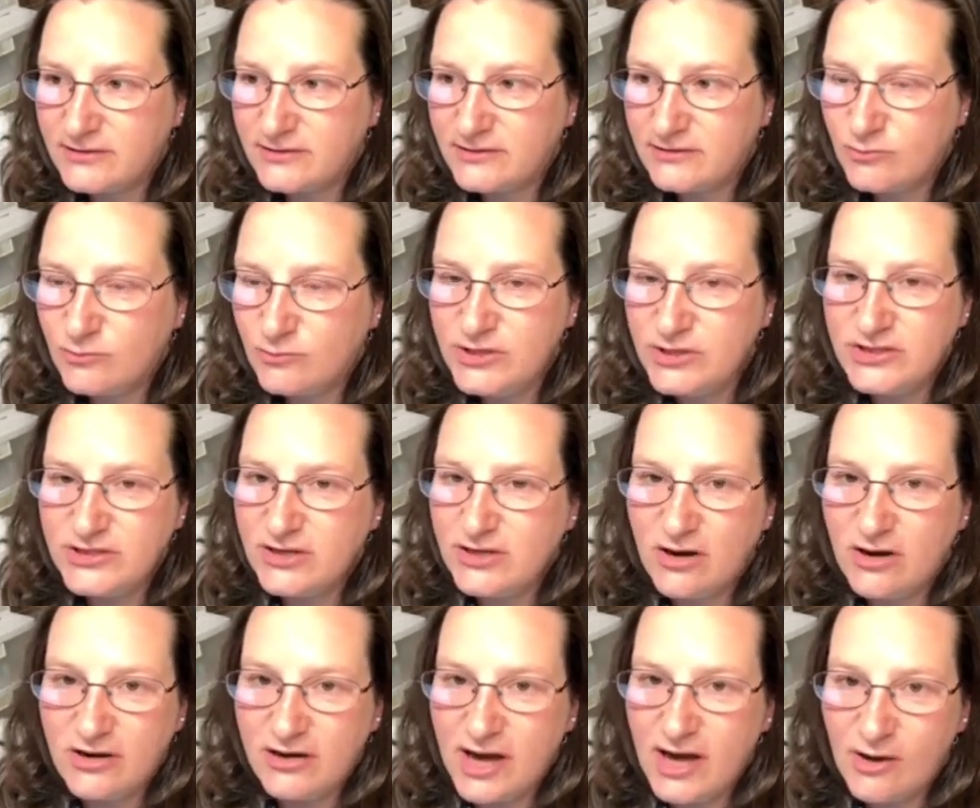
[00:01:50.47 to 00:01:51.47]
we just
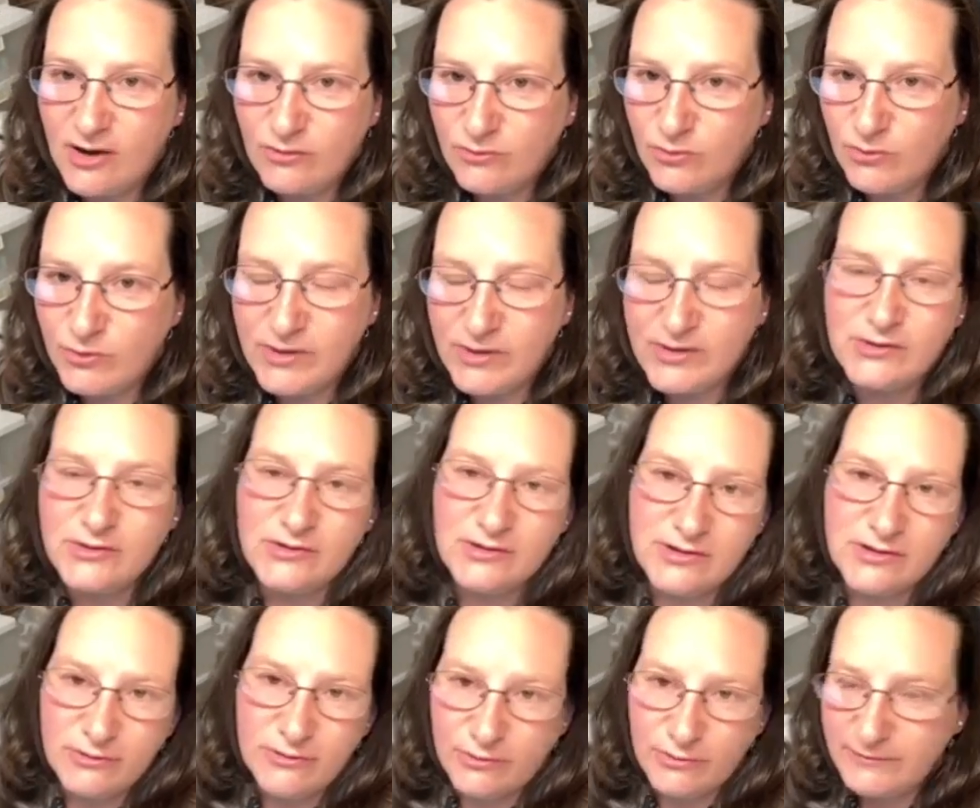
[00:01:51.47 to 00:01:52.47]
hung out. We went to the
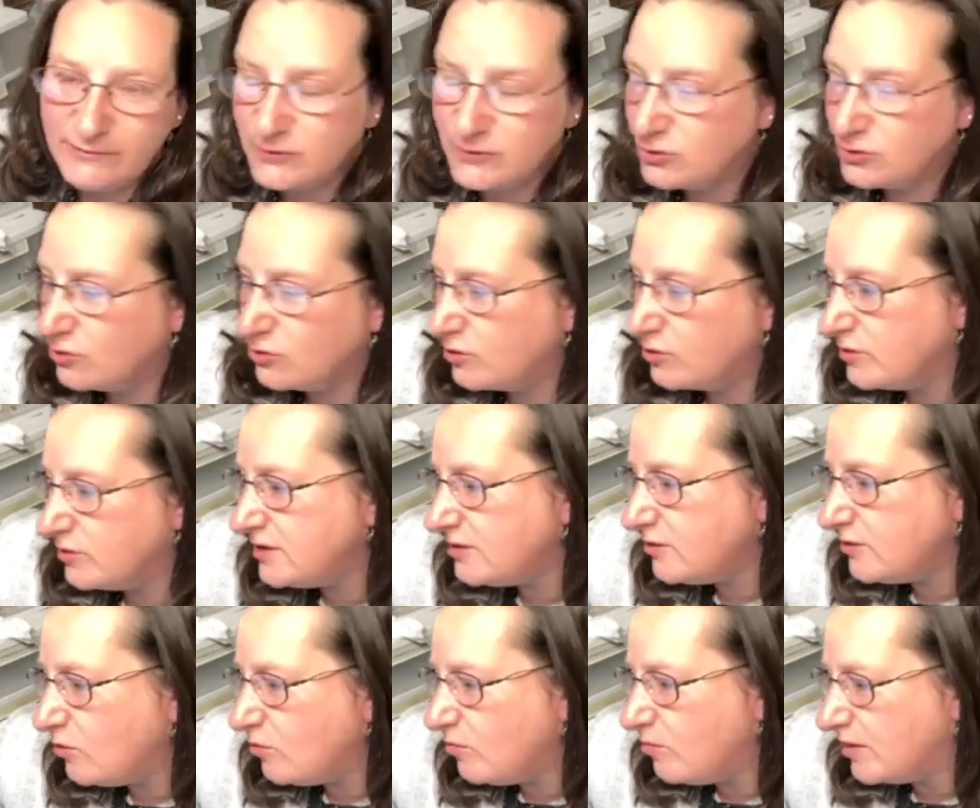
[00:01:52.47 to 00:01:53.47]
thrift store. We did a
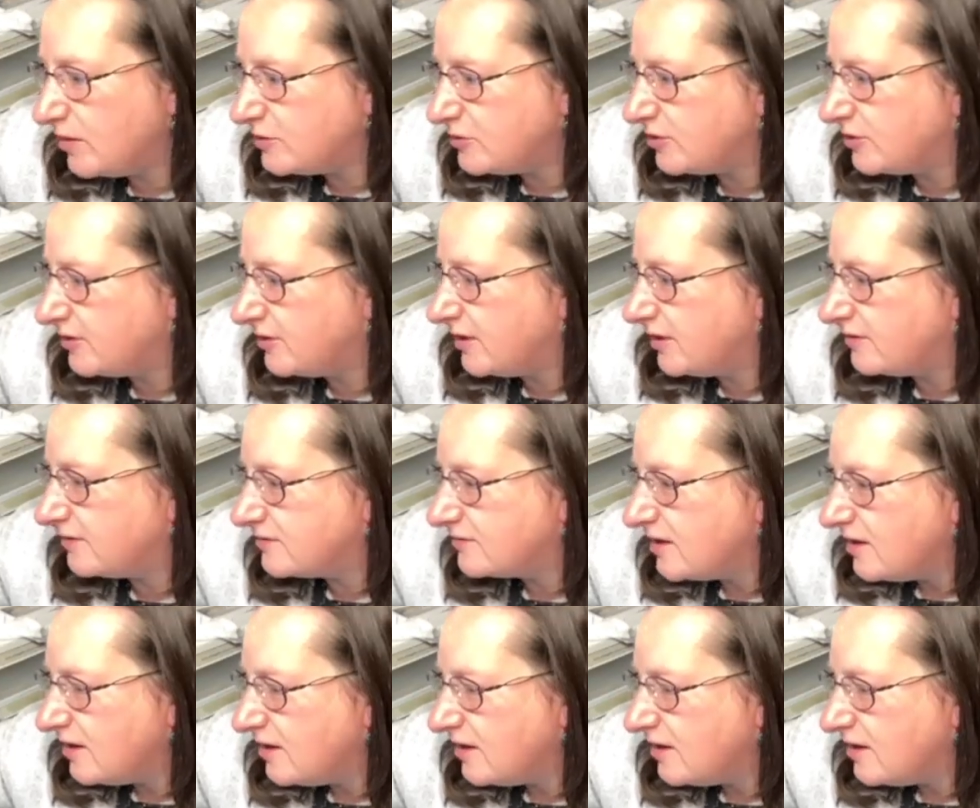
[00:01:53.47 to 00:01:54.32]
whole bunch of things.